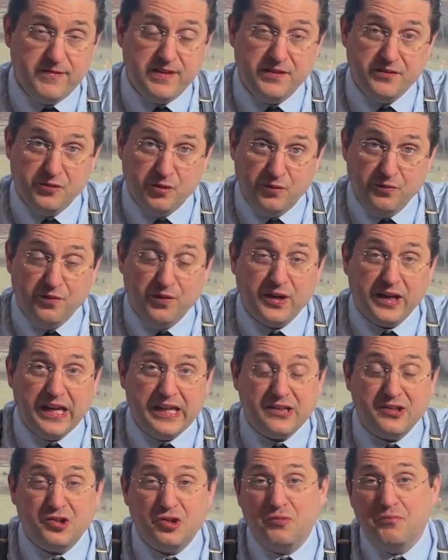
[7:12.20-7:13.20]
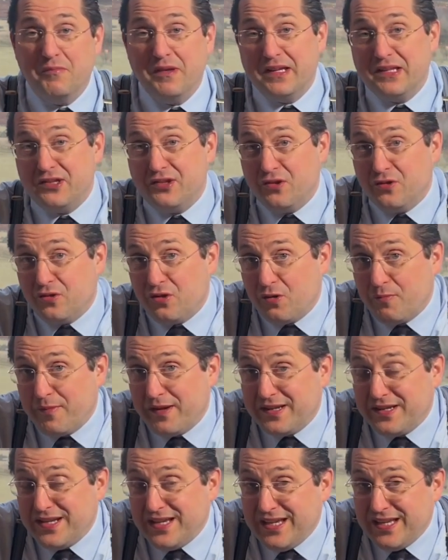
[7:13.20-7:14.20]
Don't forget to mix your
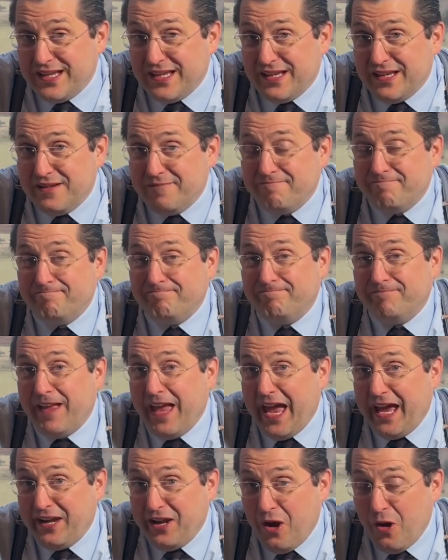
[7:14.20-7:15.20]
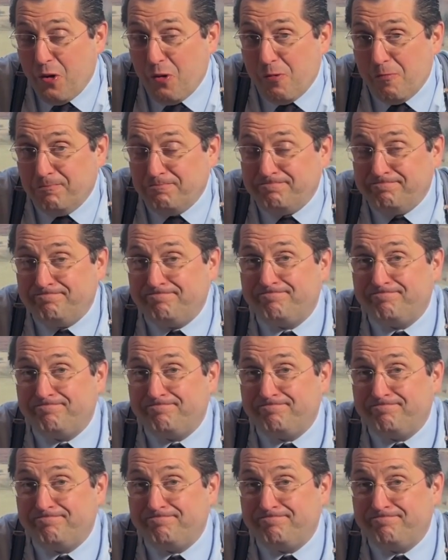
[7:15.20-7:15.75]
Martini at home.